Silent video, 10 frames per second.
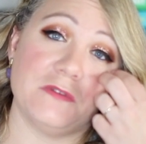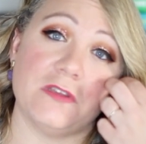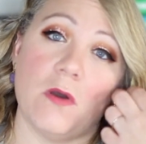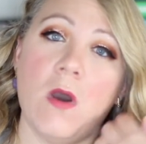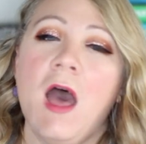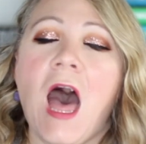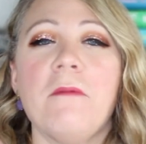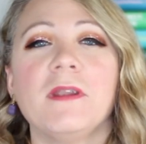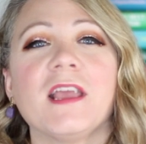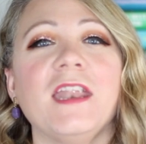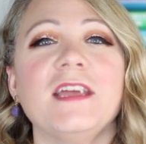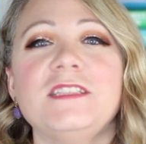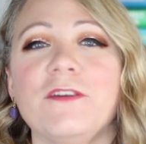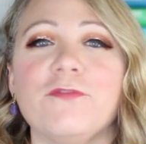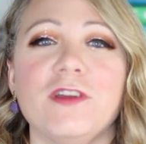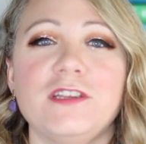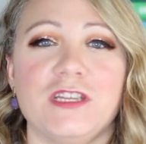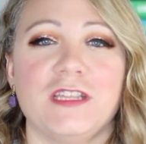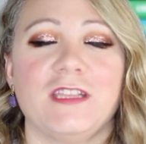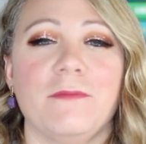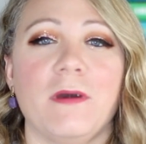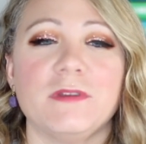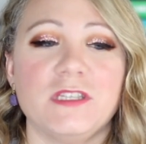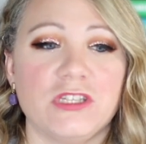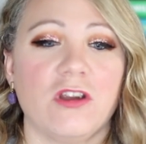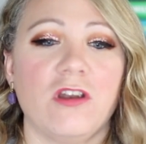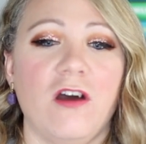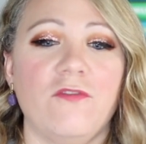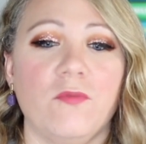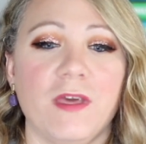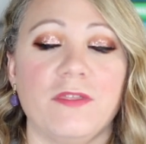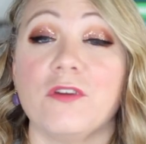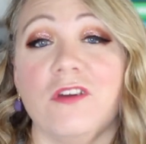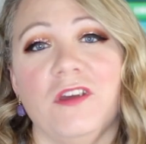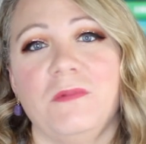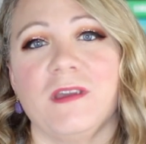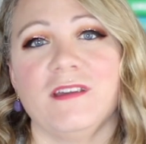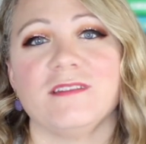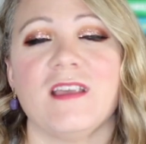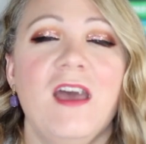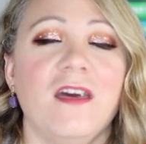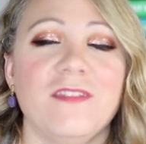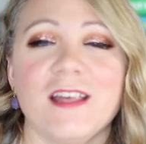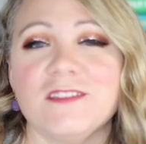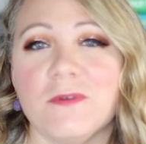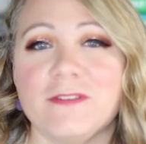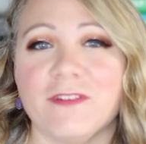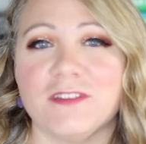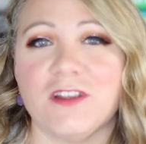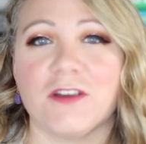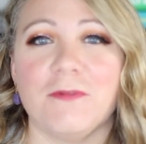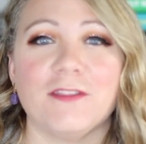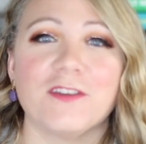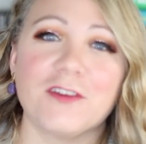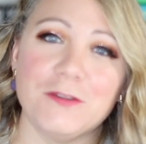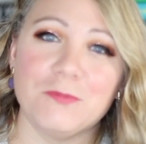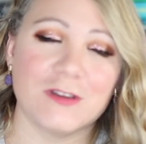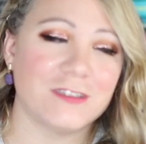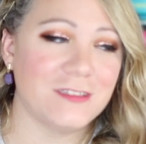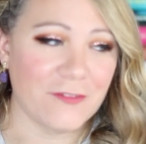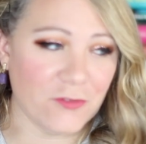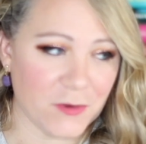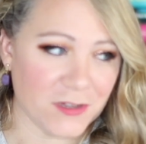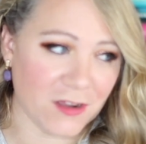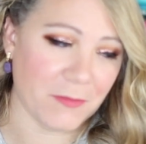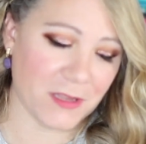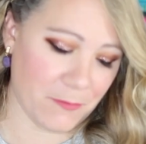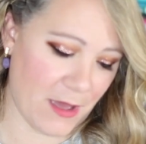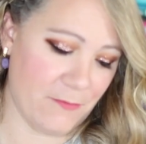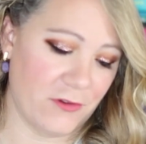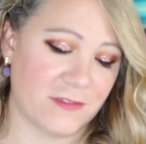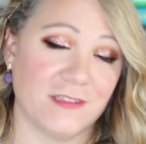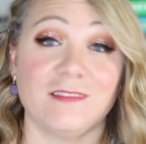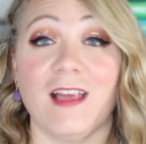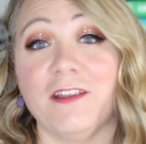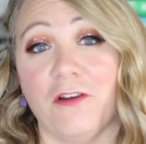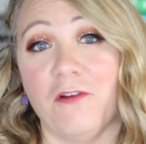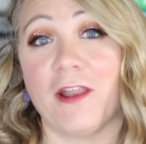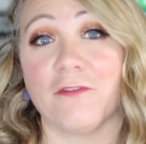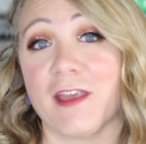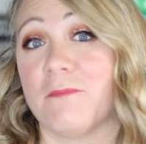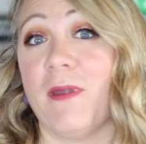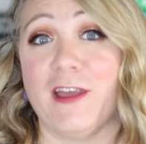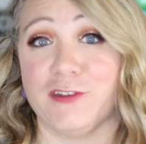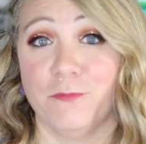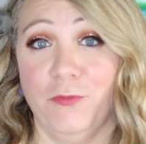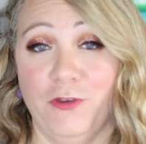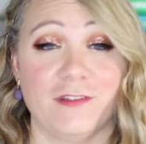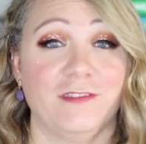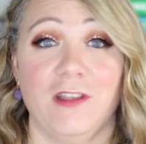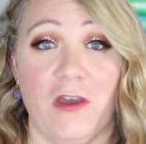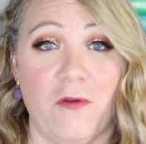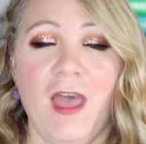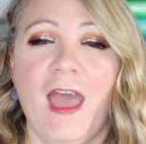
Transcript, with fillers: So I'm going to kind of differentiate them. I'm going to start off with the good because that's always fun to talk about, the good books. You never want to talk about the bad books. At least I don't. I don't like bashing books. No.